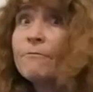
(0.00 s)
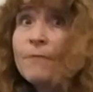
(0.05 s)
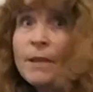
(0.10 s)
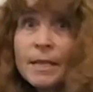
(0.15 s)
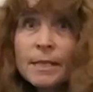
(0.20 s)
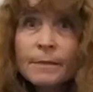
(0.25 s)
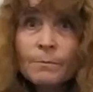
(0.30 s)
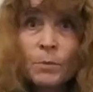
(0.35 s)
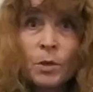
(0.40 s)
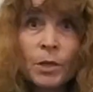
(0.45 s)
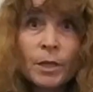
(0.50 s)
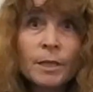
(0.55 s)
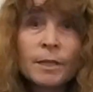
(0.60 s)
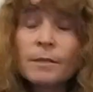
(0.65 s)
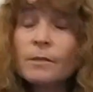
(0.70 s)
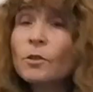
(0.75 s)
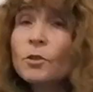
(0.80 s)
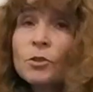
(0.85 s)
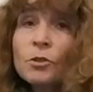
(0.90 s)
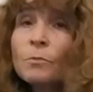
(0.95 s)
Facebook and
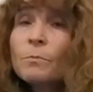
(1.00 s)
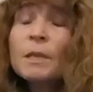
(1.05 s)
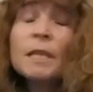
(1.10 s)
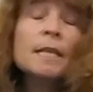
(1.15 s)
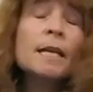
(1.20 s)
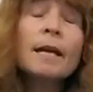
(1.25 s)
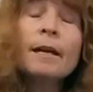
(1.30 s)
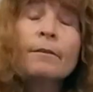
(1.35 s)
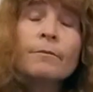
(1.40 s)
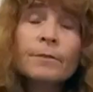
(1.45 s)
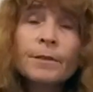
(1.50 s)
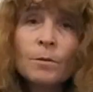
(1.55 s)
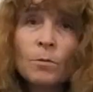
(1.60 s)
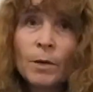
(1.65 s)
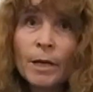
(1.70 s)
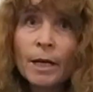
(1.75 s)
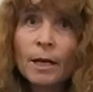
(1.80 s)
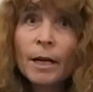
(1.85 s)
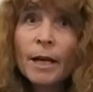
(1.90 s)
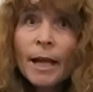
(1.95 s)
social media
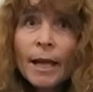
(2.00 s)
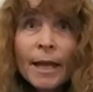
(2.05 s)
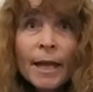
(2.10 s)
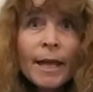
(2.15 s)
everywhere